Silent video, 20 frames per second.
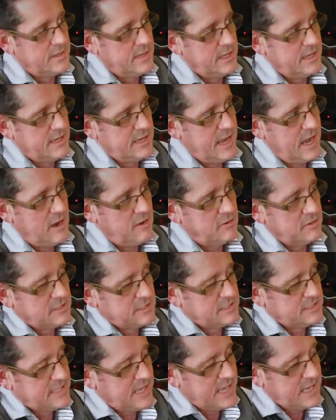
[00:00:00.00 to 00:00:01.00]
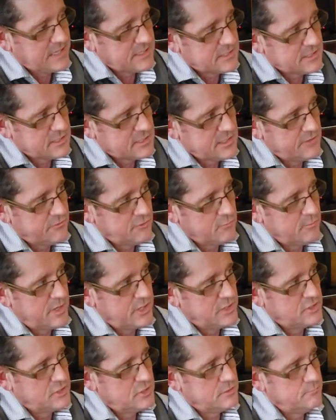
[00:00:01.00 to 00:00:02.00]
that now takes this
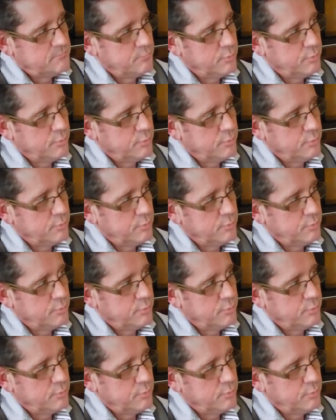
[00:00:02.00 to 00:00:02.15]
information,